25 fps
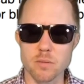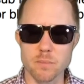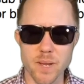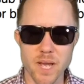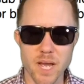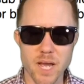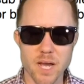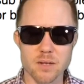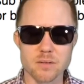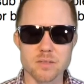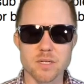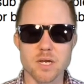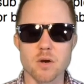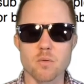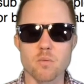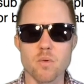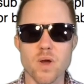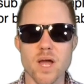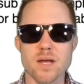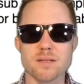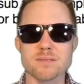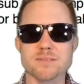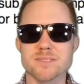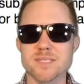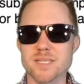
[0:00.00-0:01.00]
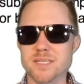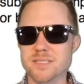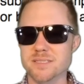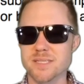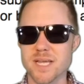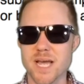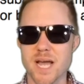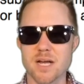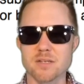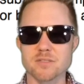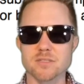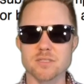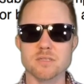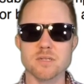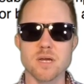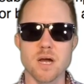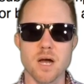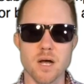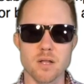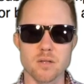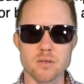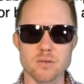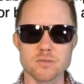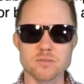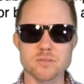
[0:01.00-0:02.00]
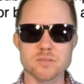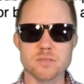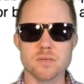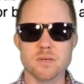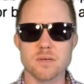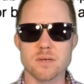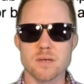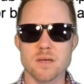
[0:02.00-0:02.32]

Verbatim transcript: amount, around $6,000.